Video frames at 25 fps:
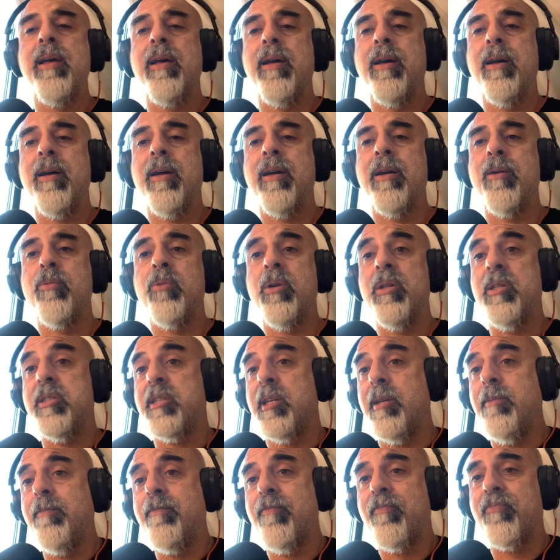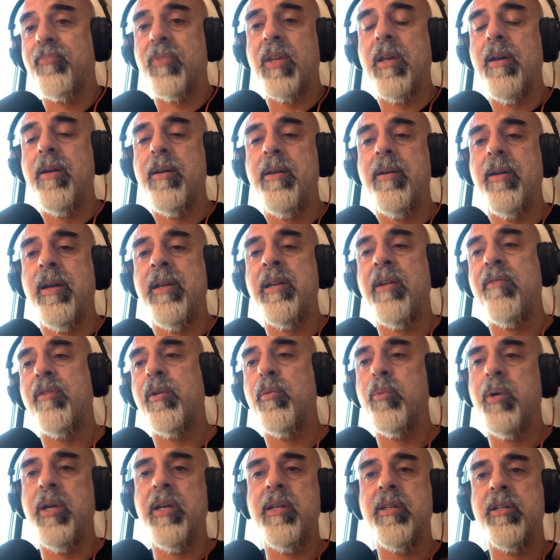We'll see. And every
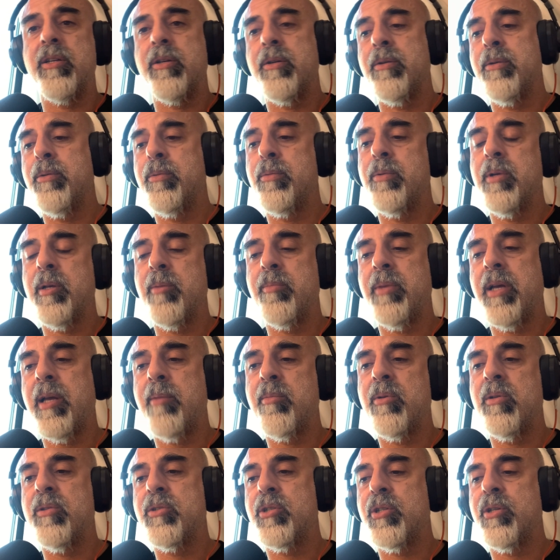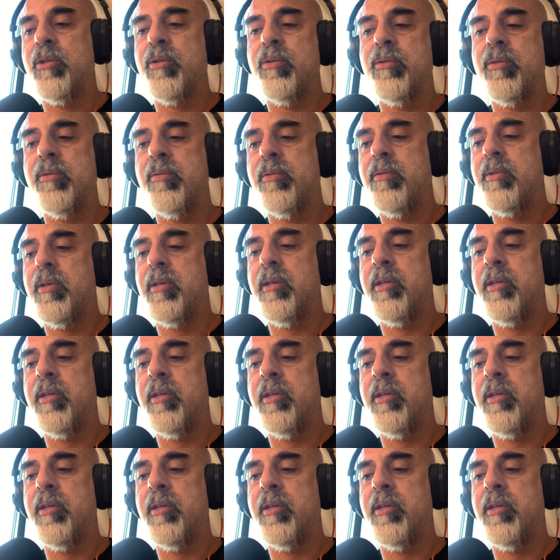week you will be able to